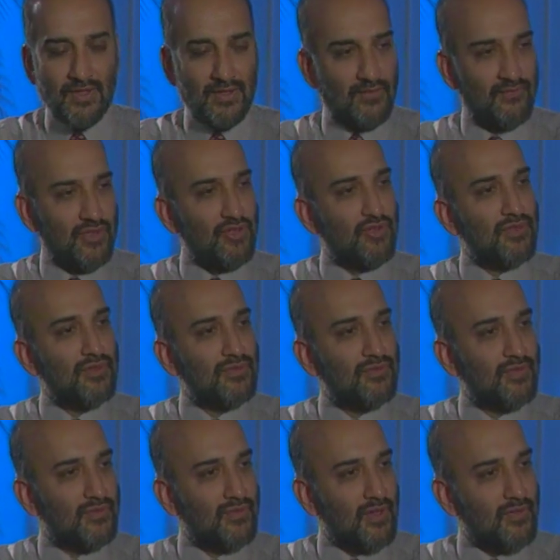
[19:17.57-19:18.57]
this vision
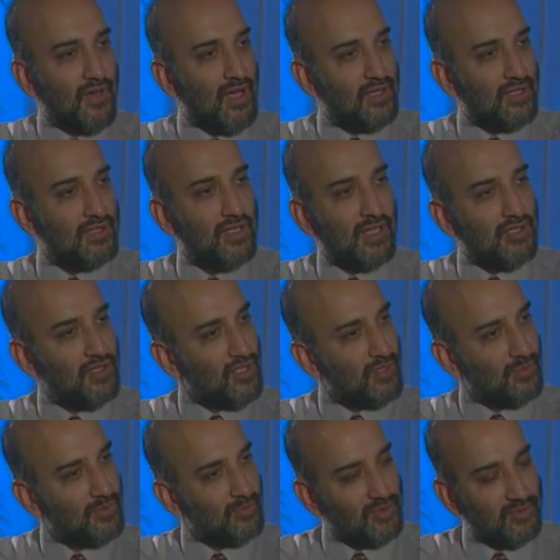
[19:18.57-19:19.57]
of, of, of
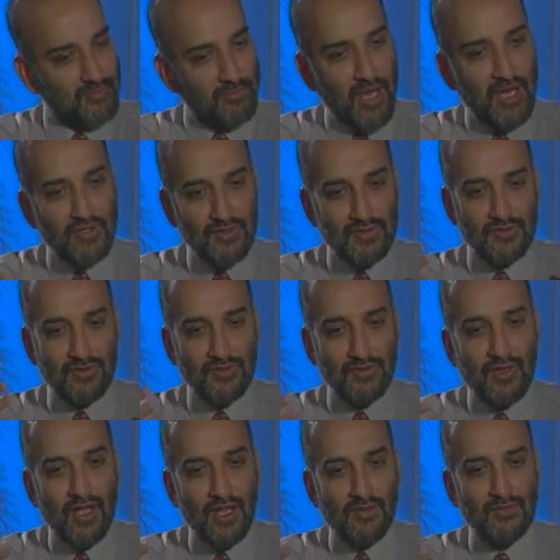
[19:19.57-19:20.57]
architecture with, with, the passion and the
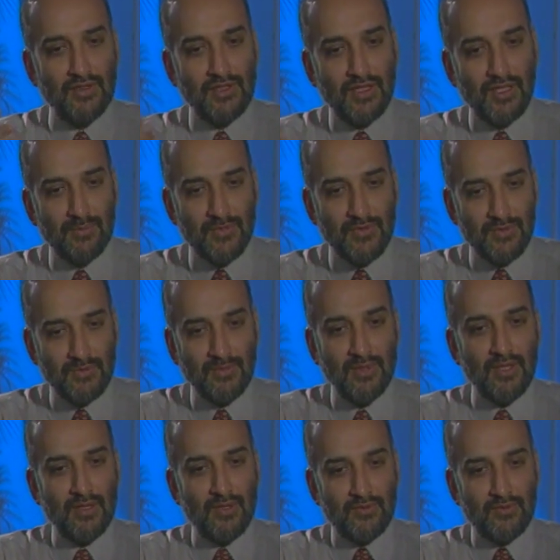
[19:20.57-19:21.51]
drive that comes from,